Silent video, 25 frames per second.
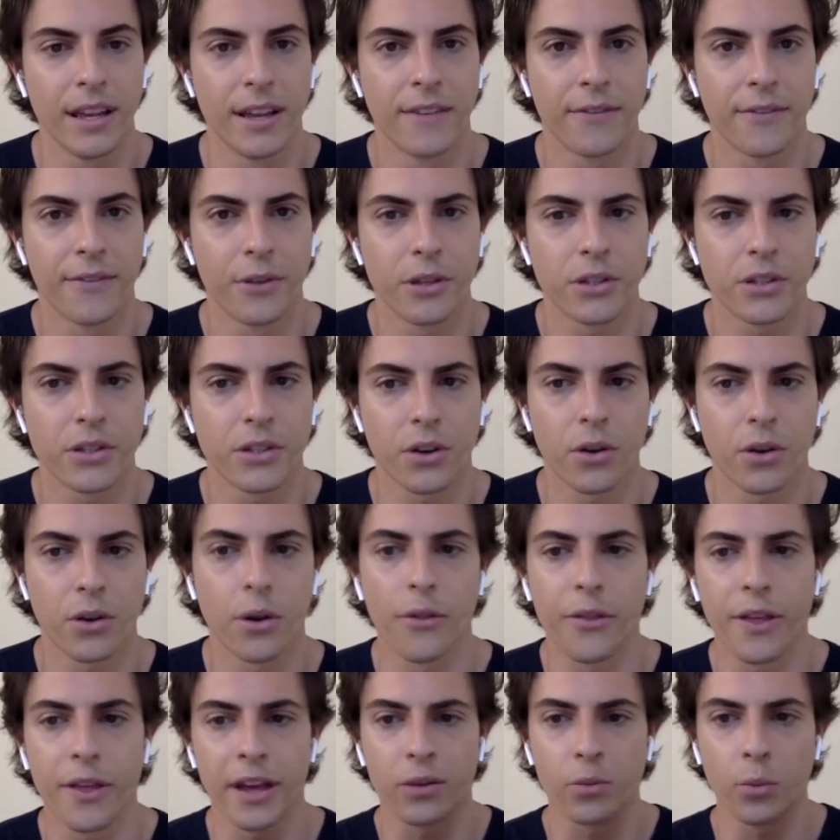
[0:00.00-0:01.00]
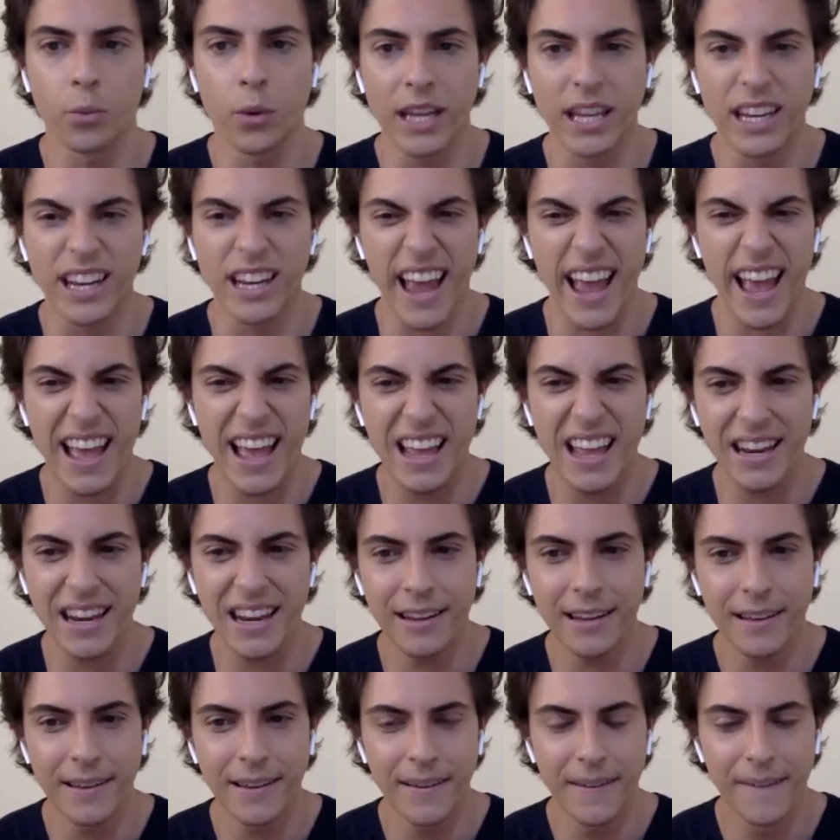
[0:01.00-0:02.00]
for this girl that we can
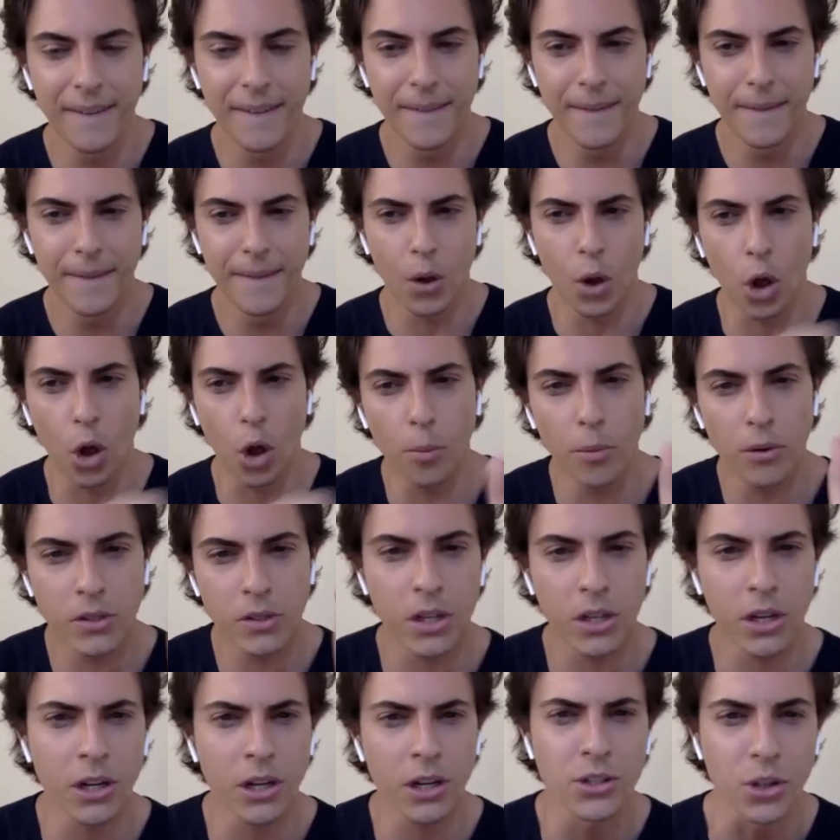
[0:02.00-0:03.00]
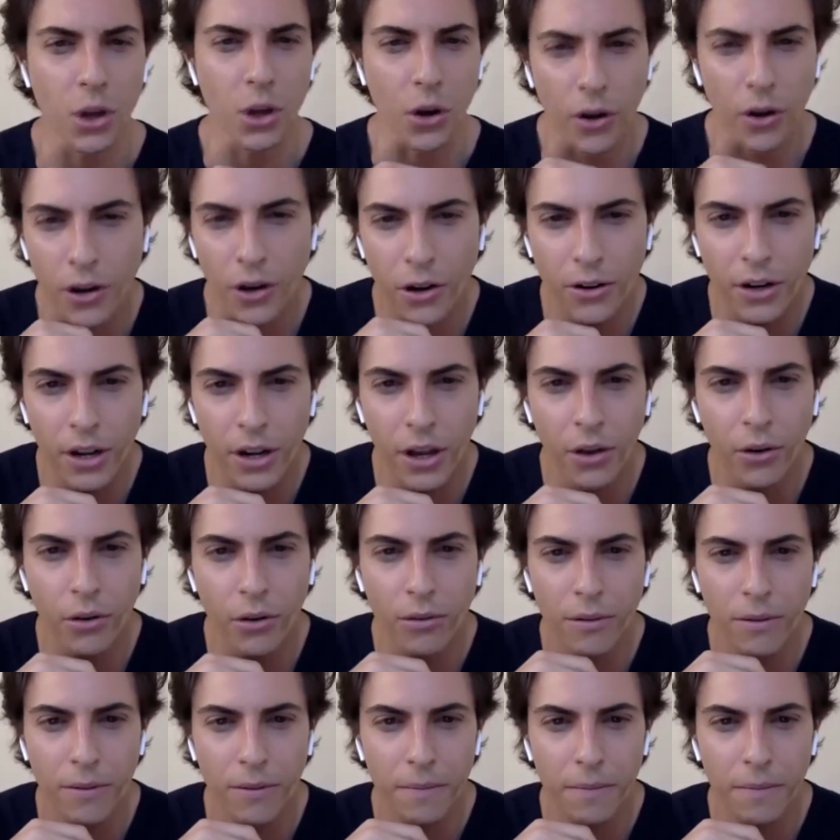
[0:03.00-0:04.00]
end almost on a darker note,